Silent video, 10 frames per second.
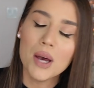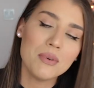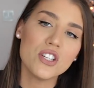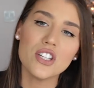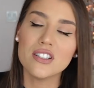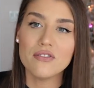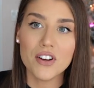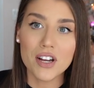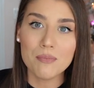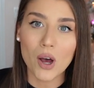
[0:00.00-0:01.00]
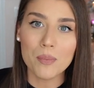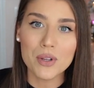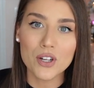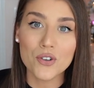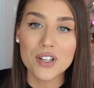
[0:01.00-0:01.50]
but she's a very
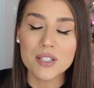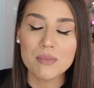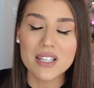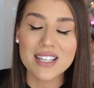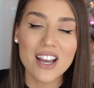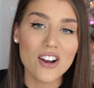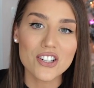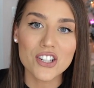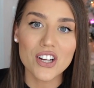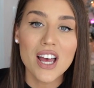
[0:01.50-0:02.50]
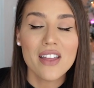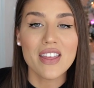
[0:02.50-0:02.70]
popular Christmas character